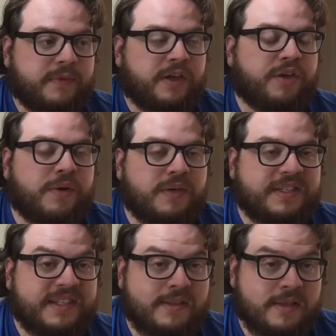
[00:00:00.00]
and
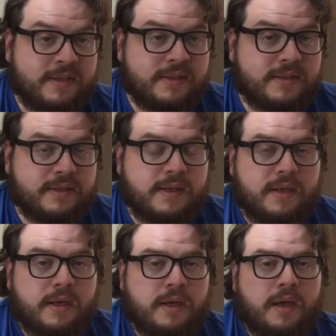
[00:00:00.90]
coexistence.
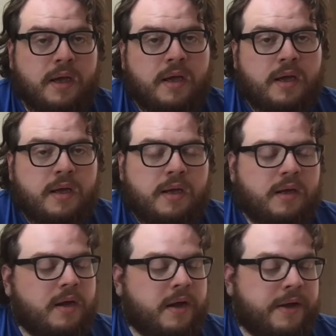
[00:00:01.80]

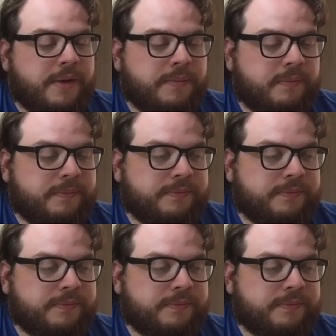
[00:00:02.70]
Um,